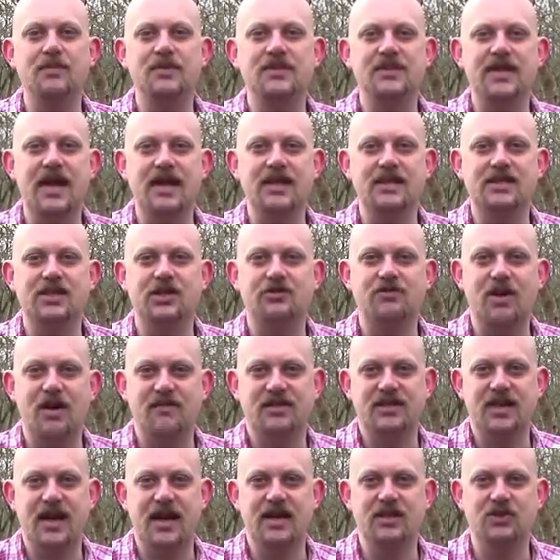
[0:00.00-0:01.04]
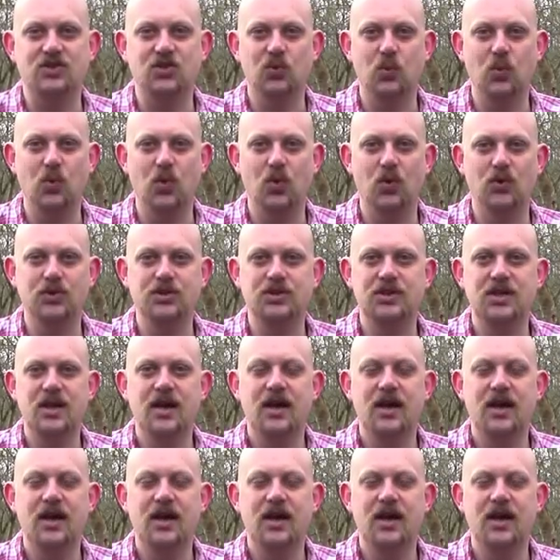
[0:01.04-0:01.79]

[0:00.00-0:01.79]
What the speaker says: tend to gravitate towards